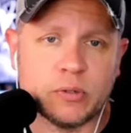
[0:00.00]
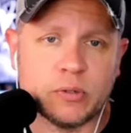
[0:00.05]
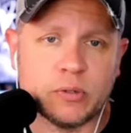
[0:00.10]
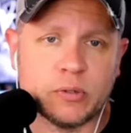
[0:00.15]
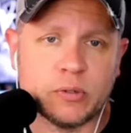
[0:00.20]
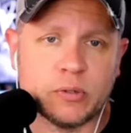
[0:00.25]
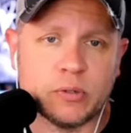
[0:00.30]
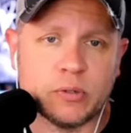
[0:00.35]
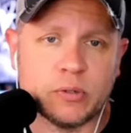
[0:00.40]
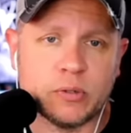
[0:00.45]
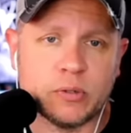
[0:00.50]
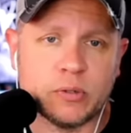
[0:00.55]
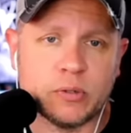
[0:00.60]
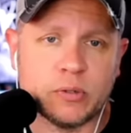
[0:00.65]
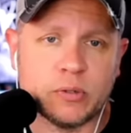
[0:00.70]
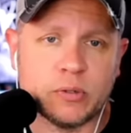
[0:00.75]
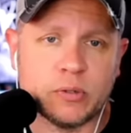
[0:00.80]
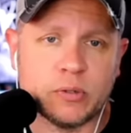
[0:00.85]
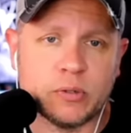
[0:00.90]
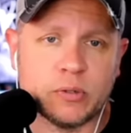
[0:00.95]

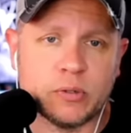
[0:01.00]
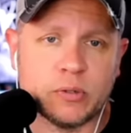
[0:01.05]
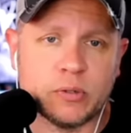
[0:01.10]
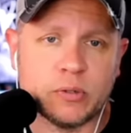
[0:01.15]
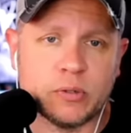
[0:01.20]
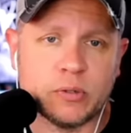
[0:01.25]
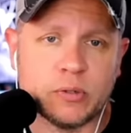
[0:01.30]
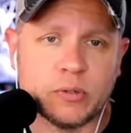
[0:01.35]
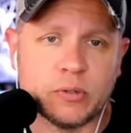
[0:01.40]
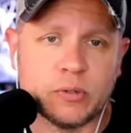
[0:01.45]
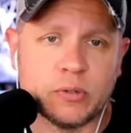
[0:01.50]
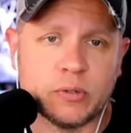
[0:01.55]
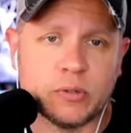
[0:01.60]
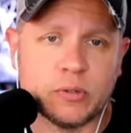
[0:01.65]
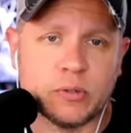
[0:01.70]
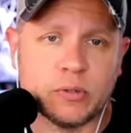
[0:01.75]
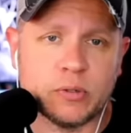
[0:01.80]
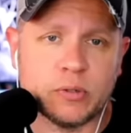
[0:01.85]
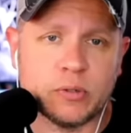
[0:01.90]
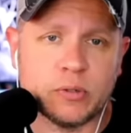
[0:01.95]

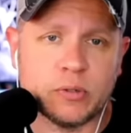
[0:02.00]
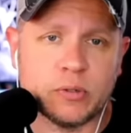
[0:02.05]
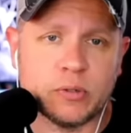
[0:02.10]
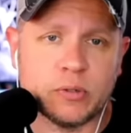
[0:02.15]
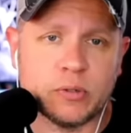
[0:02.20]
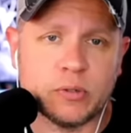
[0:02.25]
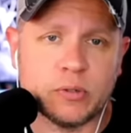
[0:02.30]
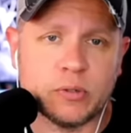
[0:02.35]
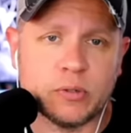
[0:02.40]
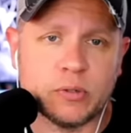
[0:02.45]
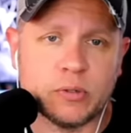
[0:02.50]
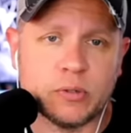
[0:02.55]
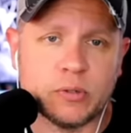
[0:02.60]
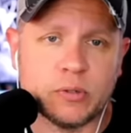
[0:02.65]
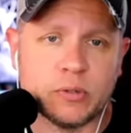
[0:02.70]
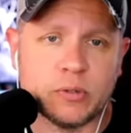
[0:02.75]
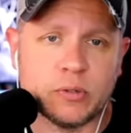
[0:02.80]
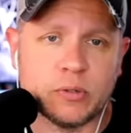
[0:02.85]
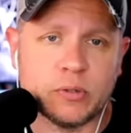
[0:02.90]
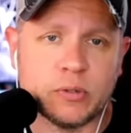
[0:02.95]

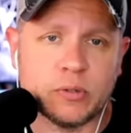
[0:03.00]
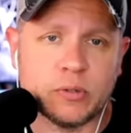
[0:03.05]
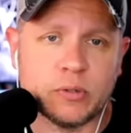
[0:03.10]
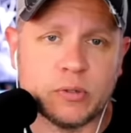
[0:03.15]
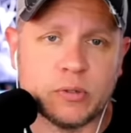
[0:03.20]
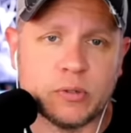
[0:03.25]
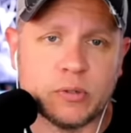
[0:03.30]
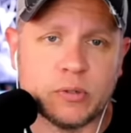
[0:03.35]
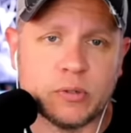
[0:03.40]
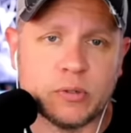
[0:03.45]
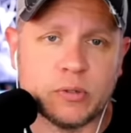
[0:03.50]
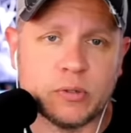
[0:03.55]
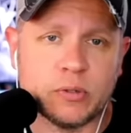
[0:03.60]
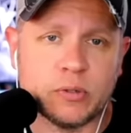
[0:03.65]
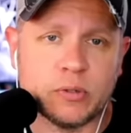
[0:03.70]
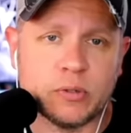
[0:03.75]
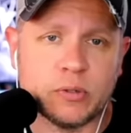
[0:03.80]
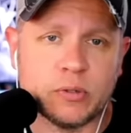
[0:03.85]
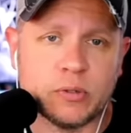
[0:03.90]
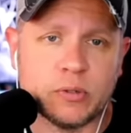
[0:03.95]

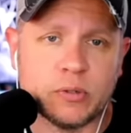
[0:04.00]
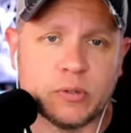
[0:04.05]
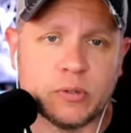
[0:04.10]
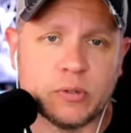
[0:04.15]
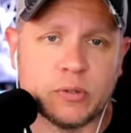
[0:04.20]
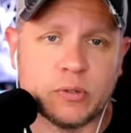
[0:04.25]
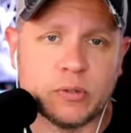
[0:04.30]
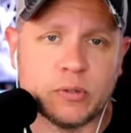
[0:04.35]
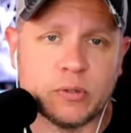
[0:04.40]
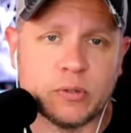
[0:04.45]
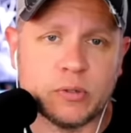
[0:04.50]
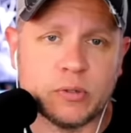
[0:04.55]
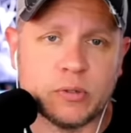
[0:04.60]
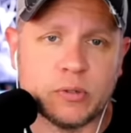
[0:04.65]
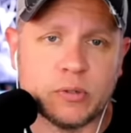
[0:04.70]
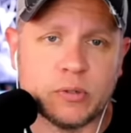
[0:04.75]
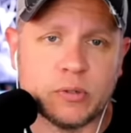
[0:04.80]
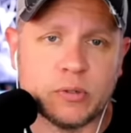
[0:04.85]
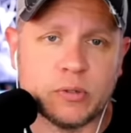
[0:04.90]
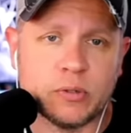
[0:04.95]

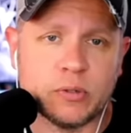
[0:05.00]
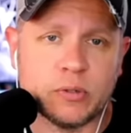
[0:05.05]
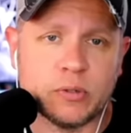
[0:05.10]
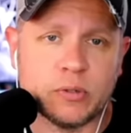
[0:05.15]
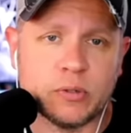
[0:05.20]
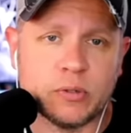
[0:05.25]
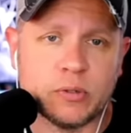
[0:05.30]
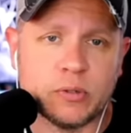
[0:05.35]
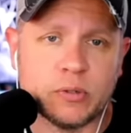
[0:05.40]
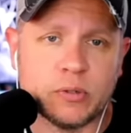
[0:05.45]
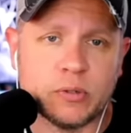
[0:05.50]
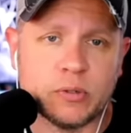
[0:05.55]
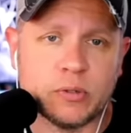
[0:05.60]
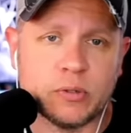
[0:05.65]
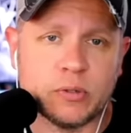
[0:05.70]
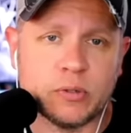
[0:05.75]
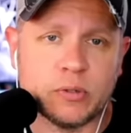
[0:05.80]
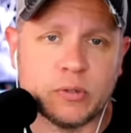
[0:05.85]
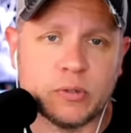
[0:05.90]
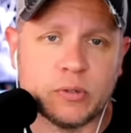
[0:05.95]

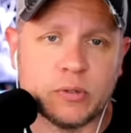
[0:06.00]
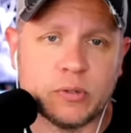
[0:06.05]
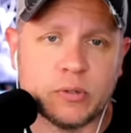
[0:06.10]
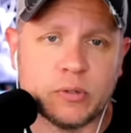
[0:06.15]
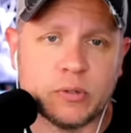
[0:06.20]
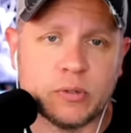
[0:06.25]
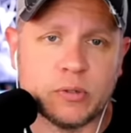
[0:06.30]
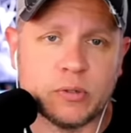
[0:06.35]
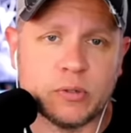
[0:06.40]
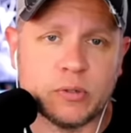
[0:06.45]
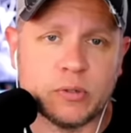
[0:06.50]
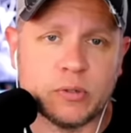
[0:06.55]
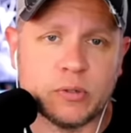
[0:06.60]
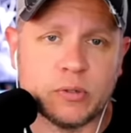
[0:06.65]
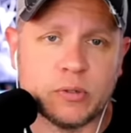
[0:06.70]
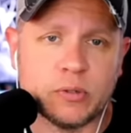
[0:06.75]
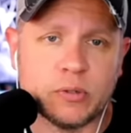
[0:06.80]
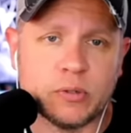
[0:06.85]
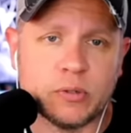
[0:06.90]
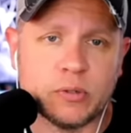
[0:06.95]

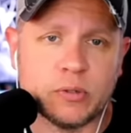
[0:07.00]
The person shown says nothing.